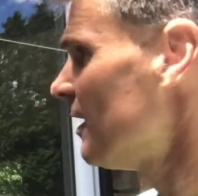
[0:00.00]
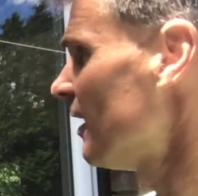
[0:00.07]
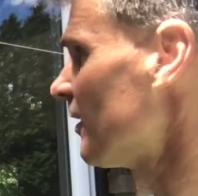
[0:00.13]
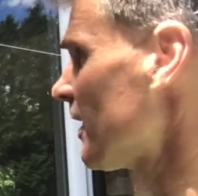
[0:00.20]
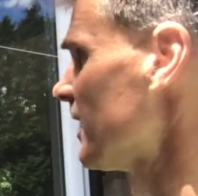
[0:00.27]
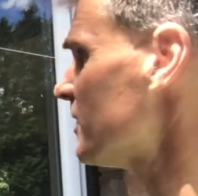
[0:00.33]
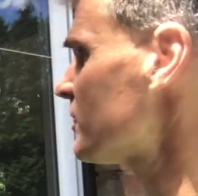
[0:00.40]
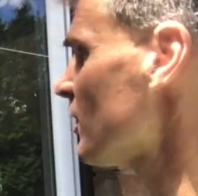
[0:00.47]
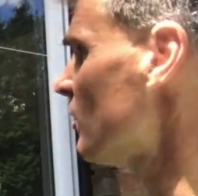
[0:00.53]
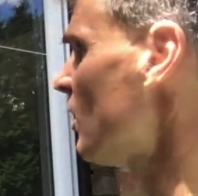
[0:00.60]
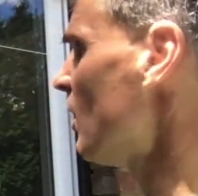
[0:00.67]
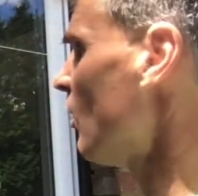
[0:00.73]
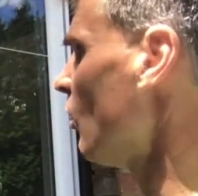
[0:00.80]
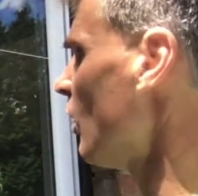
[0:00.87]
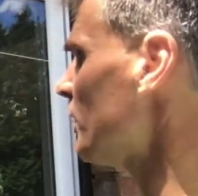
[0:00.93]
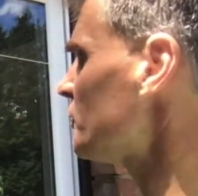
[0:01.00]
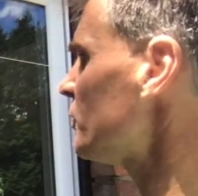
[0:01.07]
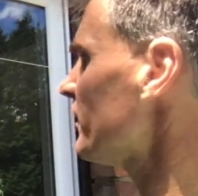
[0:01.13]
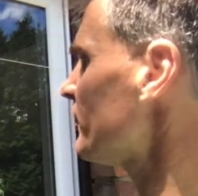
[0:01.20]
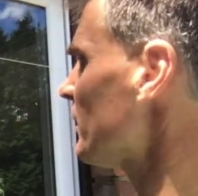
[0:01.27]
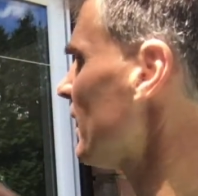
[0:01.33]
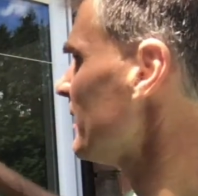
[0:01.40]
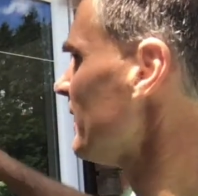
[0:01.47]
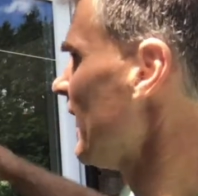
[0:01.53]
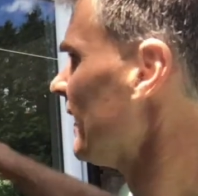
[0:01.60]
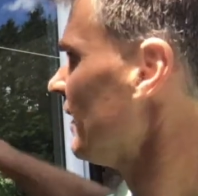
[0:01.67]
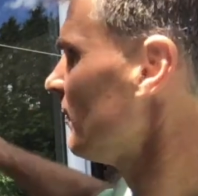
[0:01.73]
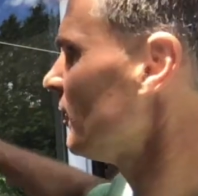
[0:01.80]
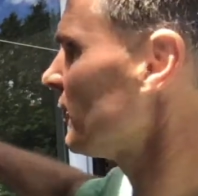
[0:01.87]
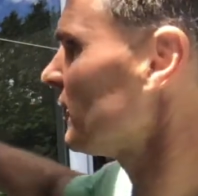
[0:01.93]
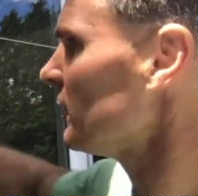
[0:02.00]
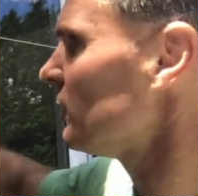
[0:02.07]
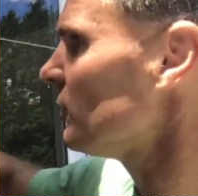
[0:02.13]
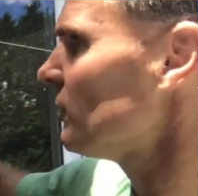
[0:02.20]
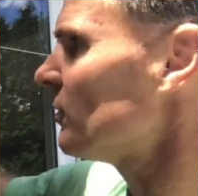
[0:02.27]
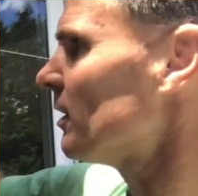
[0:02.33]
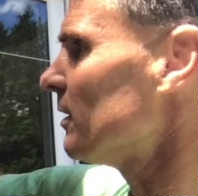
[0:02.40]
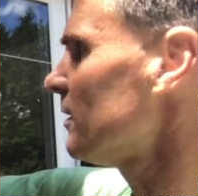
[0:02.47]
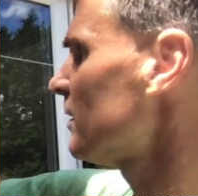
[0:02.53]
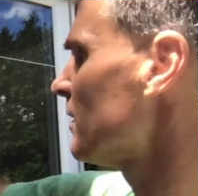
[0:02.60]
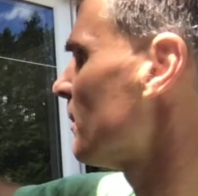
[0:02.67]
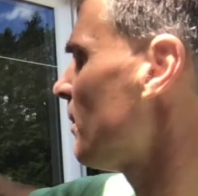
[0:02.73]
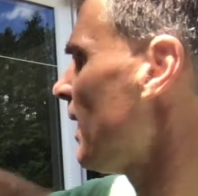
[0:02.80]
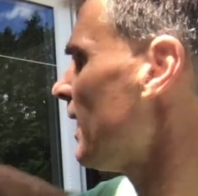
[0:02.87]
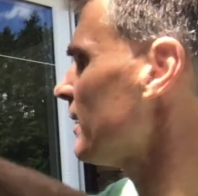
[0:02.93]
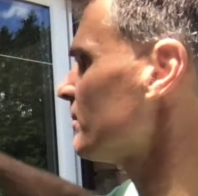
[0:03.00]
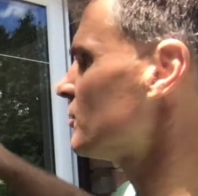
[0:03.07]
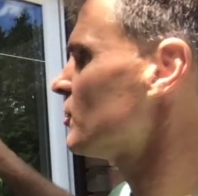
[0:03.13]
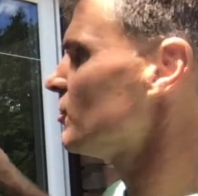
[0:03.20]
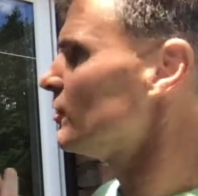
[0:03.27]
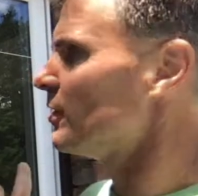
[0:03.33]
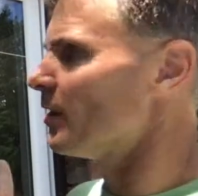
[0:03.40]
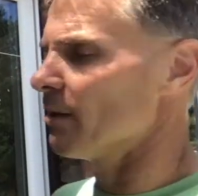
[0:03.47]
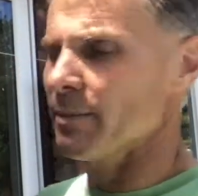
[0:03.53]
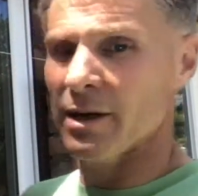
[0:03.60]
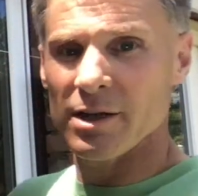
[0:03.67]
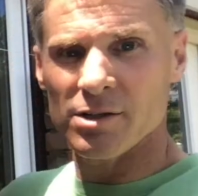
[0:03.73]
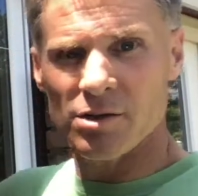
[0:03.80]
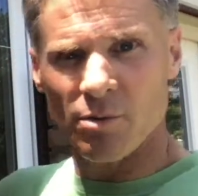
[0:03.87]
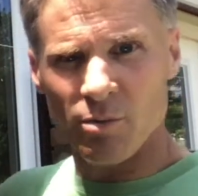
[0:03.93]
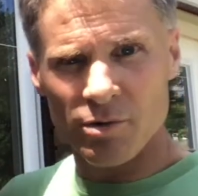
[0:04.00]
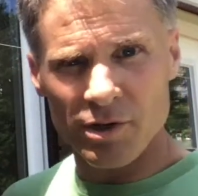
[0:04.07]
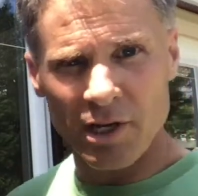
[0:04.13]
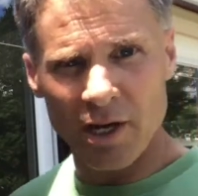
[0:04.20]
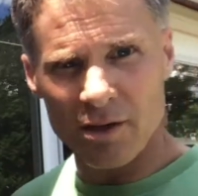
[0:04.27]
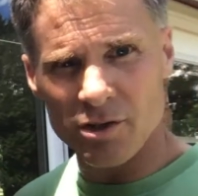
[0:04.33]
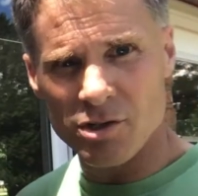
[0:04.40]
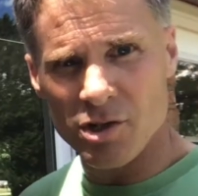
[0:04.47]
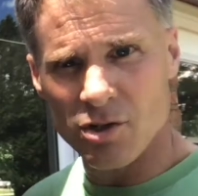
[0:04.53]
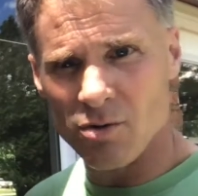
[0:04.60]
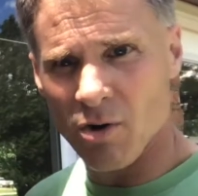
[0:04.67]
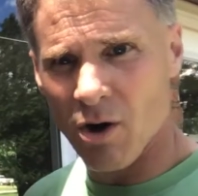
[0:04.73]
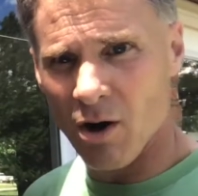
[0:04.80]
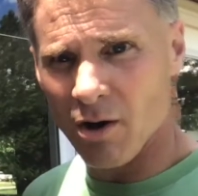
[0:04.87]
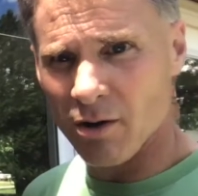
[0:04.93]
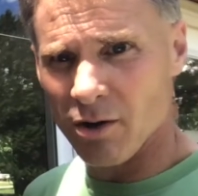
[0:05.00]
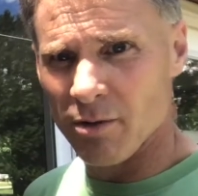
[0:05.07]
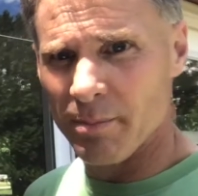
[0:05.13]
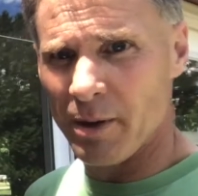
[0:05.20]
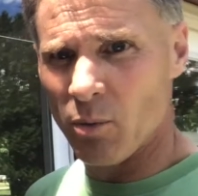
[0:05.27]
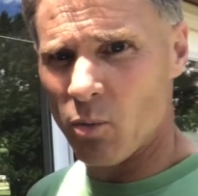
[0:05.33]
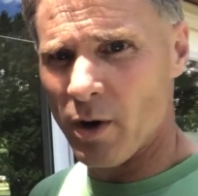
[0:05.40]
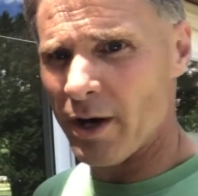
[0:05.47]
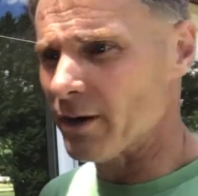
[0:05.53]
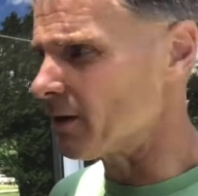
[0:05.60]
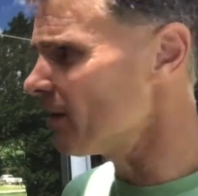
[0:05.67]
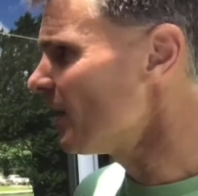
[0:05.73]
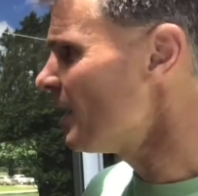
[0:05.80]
Okay, so once you've done that, I'm only going to do the bottom two here because the other two are a little bit wetter,